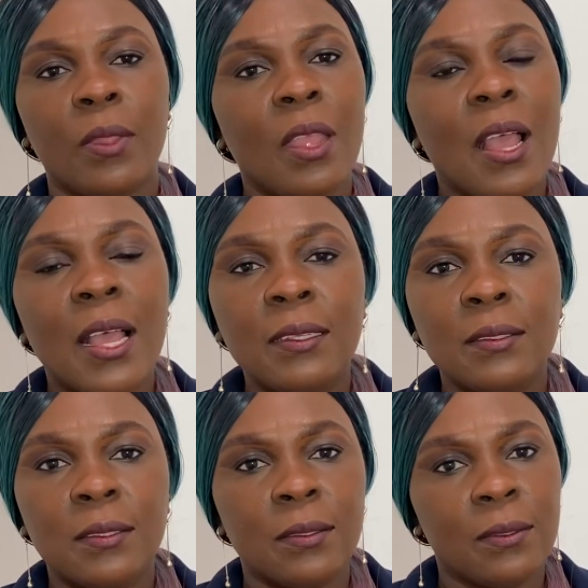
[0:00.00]
And
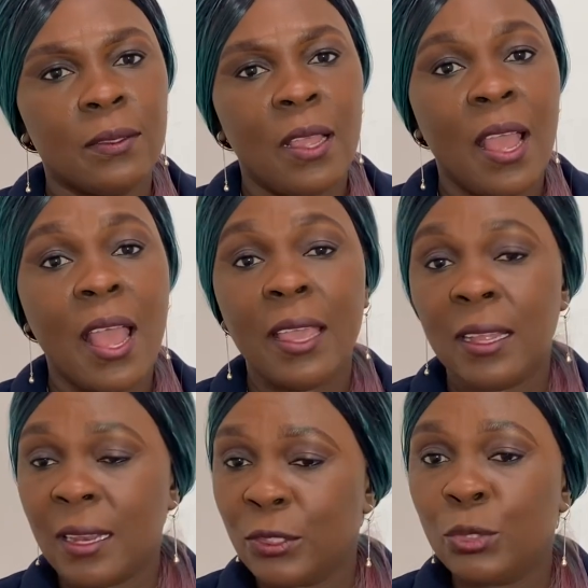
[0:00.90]
I
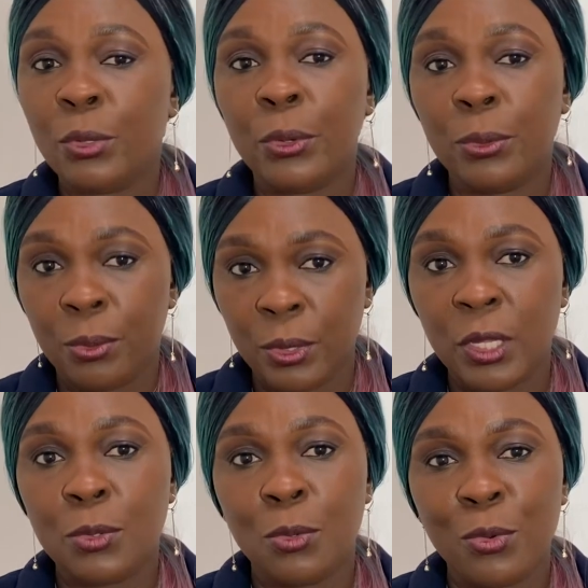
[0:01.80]
can assure you
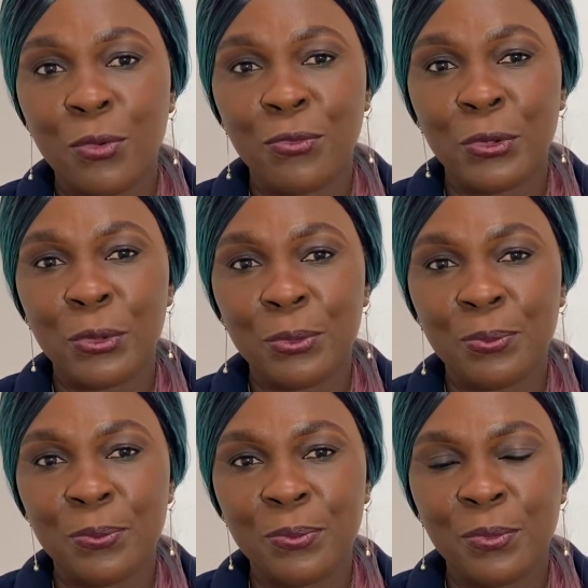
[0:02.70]
it will work for you.
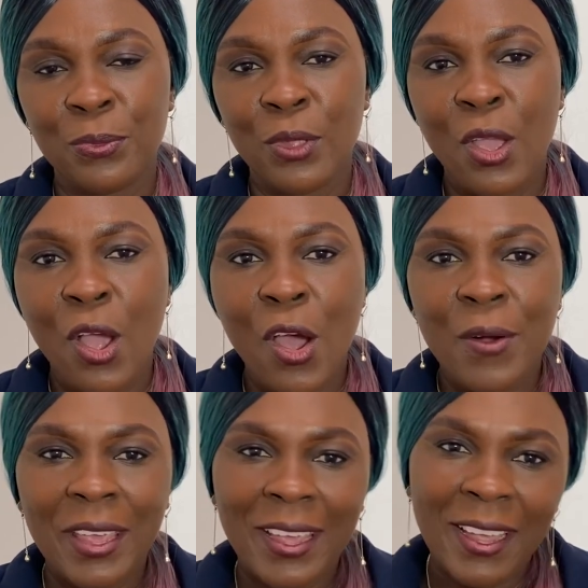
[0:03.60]
All
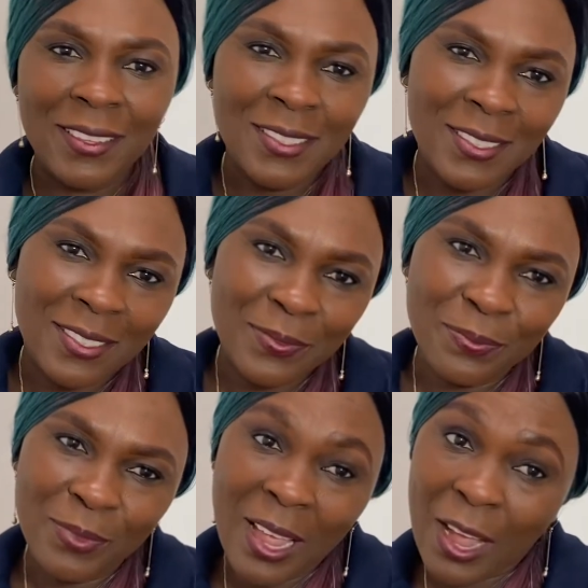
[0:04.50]
right, guys,
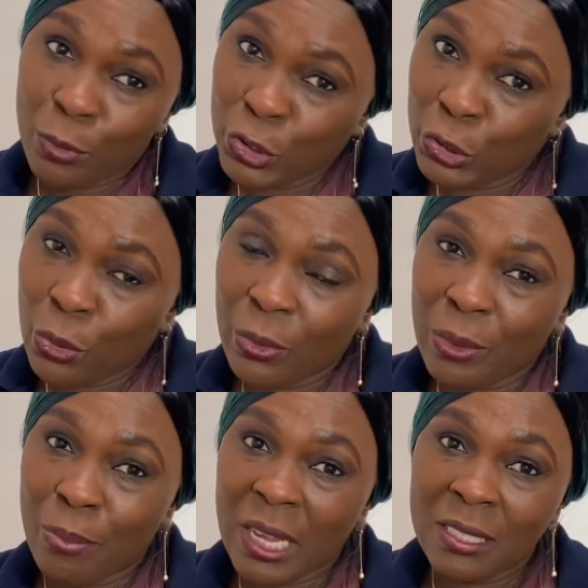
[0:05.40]
I wish you all
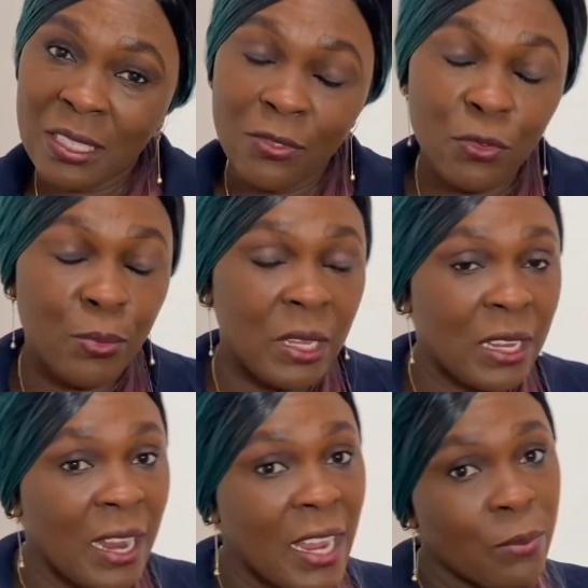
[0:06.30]
the best. If you've been
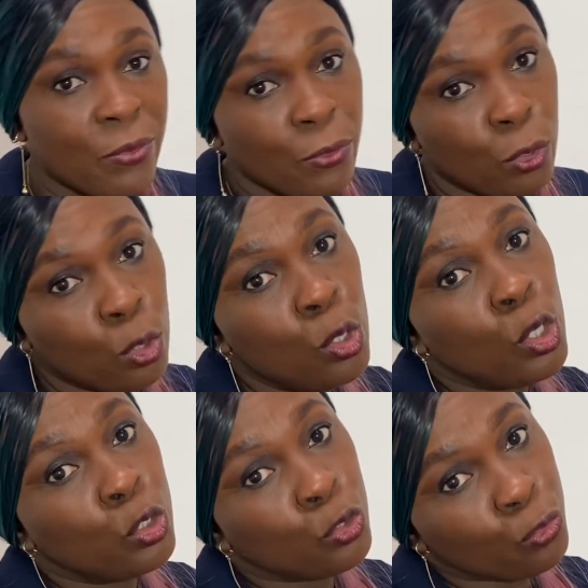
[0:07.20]
denied before,
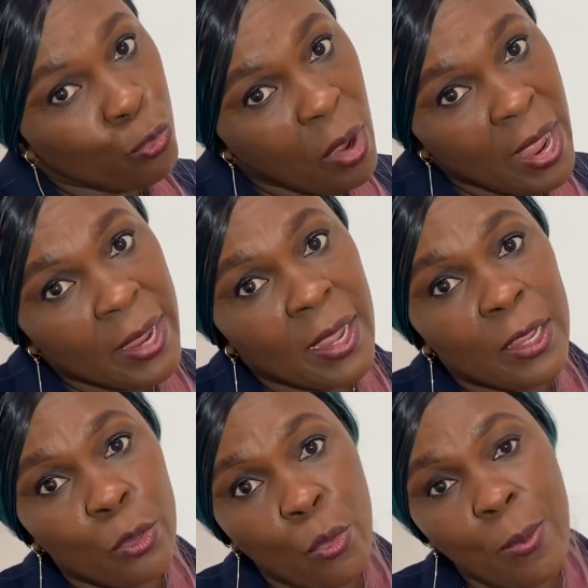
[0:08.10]
try
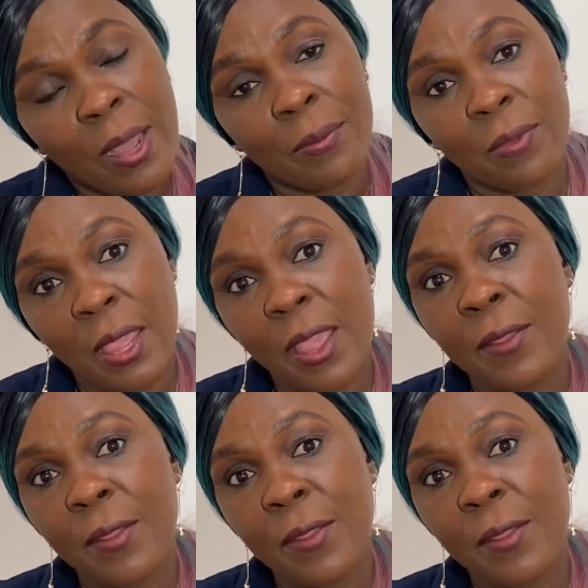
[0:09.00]
and go back there.